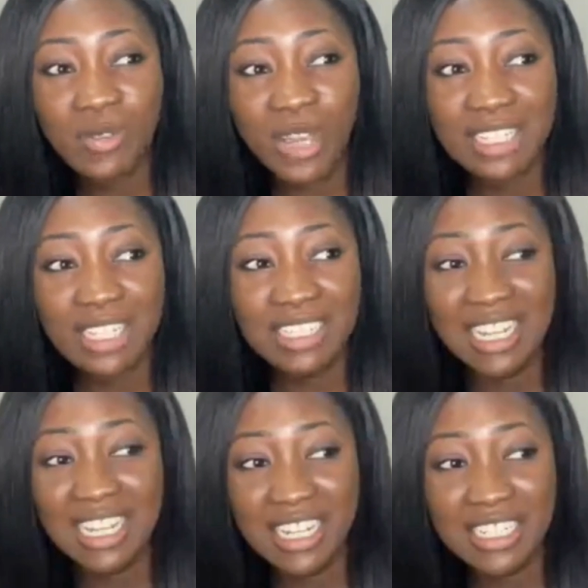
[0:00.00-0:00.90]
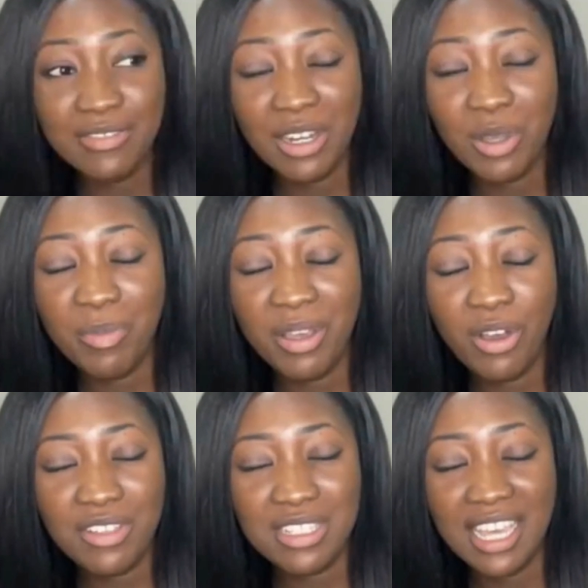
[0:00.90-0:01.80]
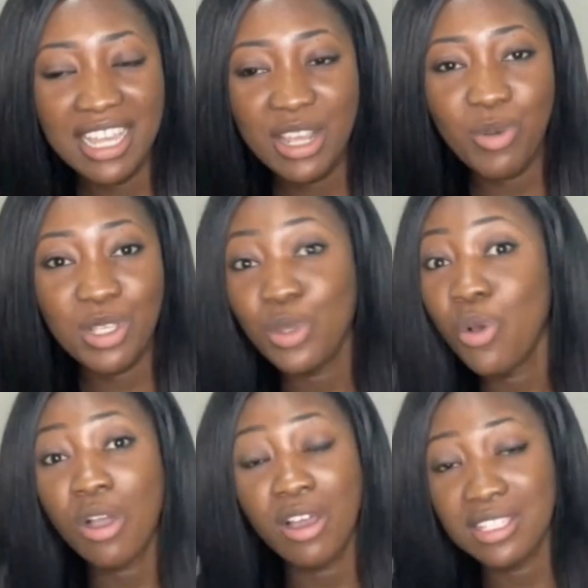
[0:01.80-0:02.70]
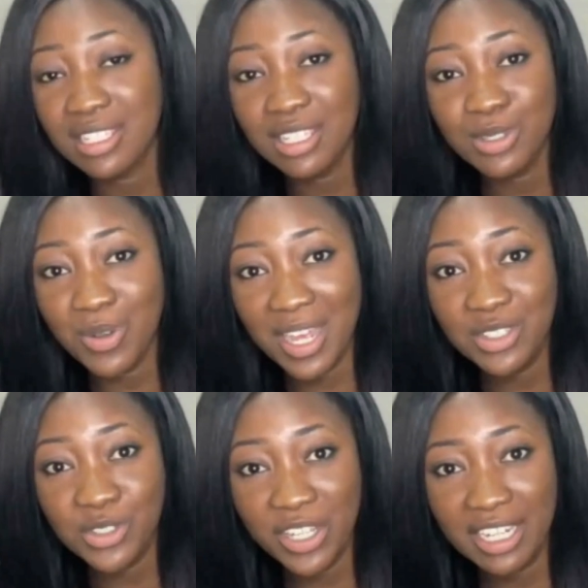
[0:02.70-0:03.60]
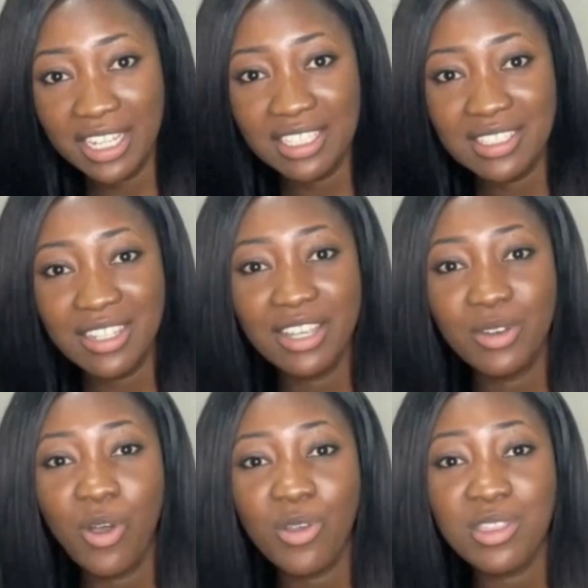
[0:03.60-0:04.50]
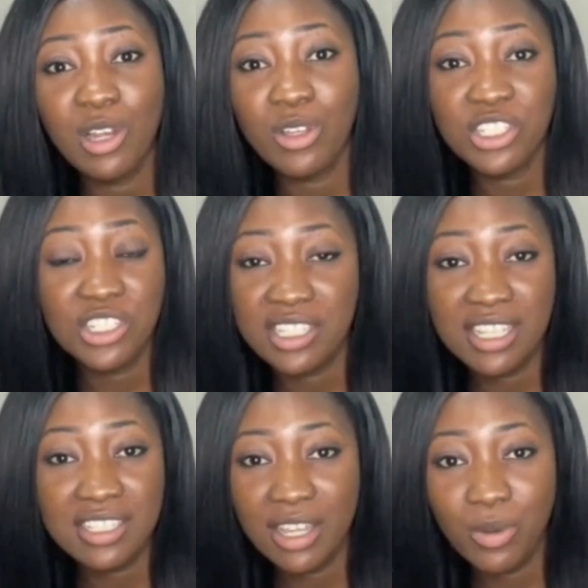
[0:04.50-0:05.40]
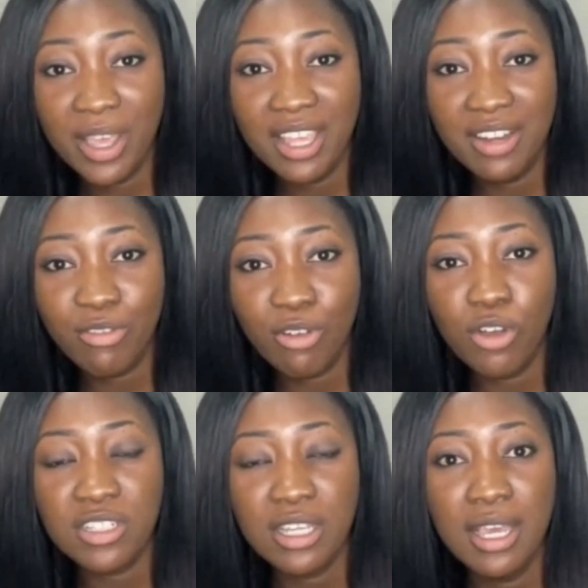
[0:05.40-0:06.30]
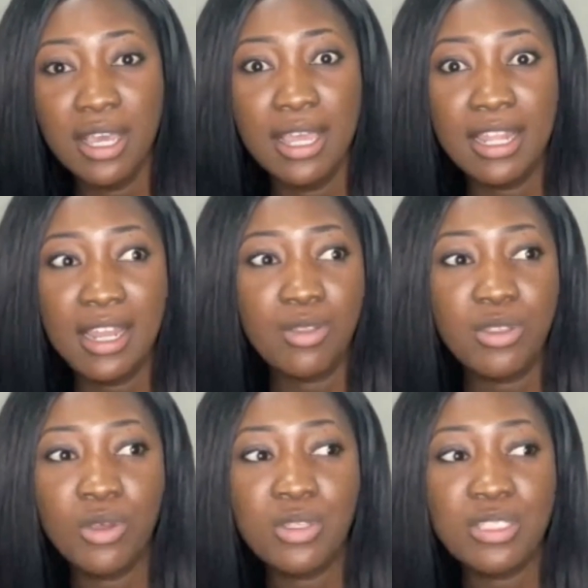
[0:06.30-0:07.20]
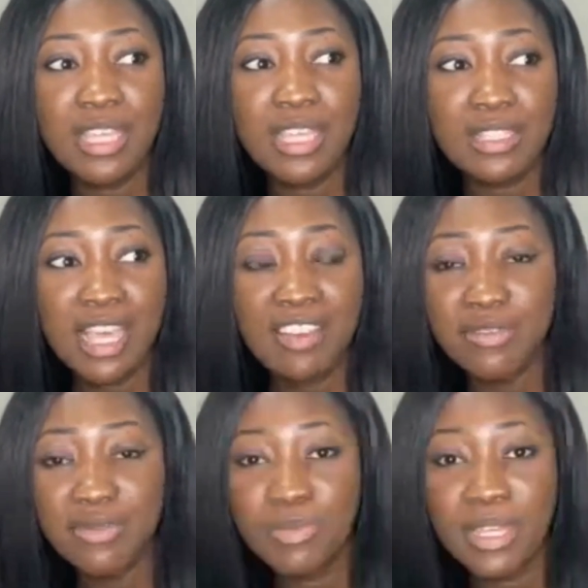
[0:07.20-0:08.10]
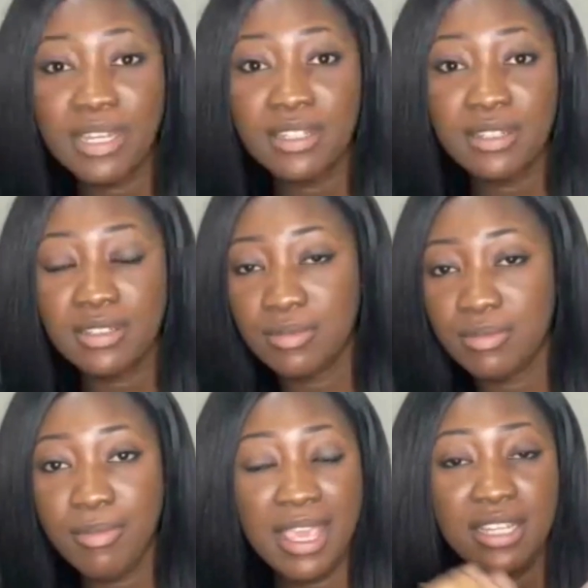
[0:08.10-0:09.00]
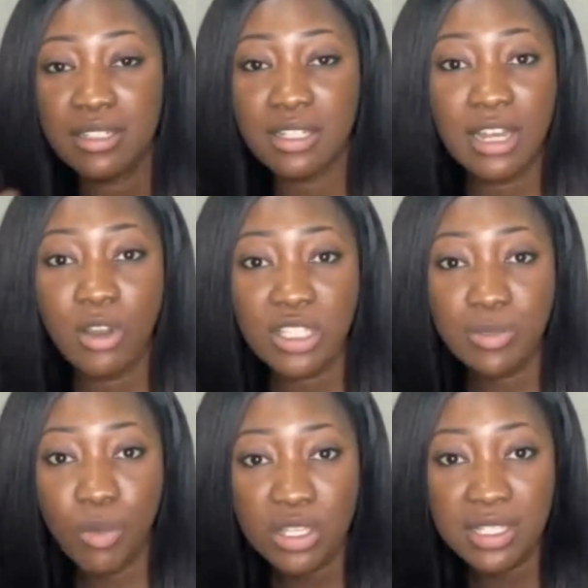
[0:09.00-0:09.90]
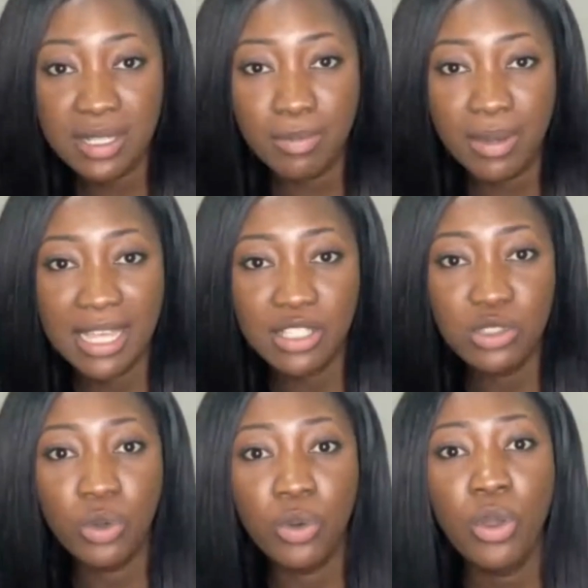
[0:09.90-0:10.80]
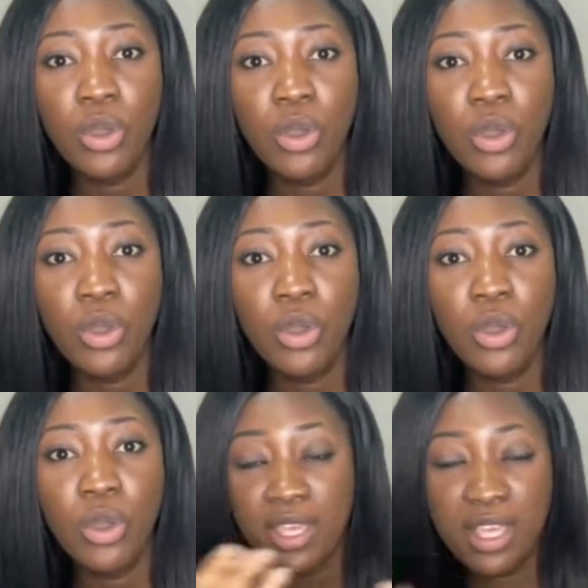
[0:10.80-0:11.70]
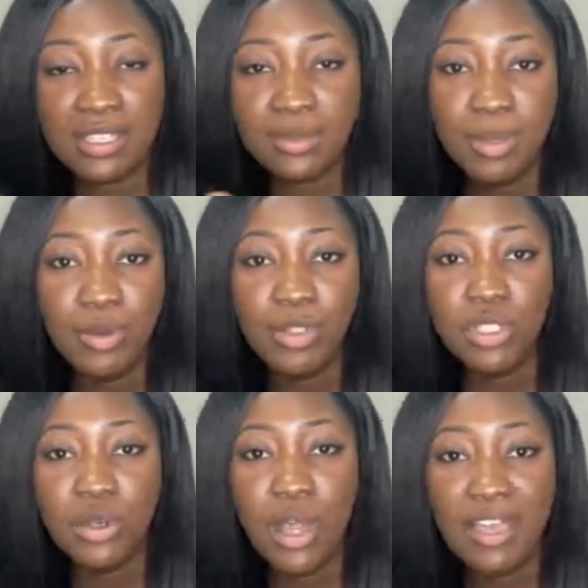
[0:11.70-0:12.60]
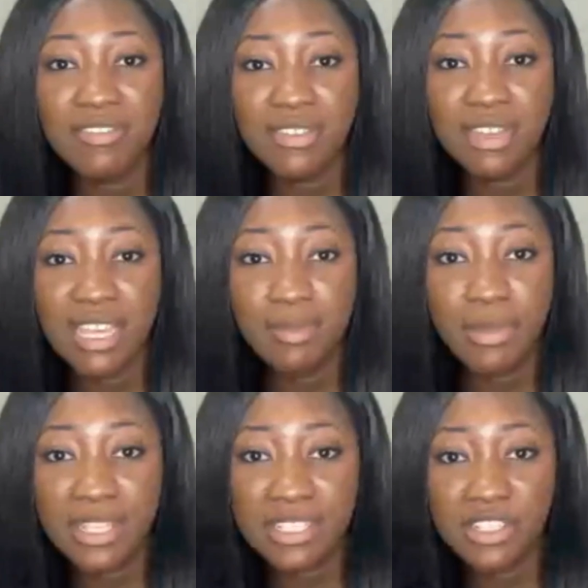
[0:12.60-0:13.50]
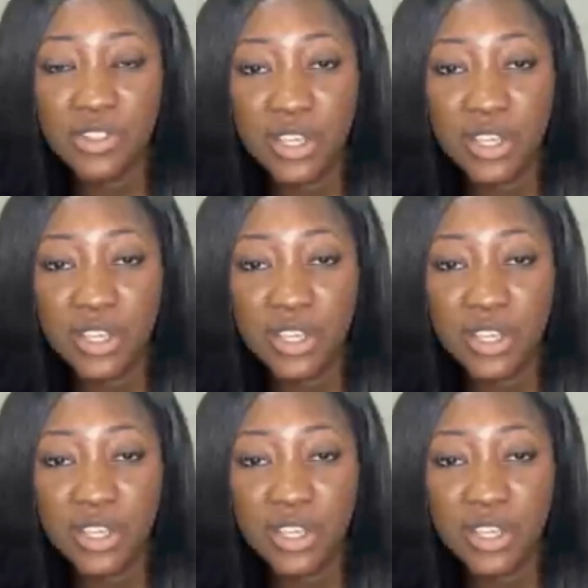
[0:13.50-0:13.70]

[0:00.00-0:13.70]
worked as a learning and development officer, and it was so costly to run trainings, like all the logistics that were involved. Now those things have been made a lot more simpler. So even though, yes, people still have in-person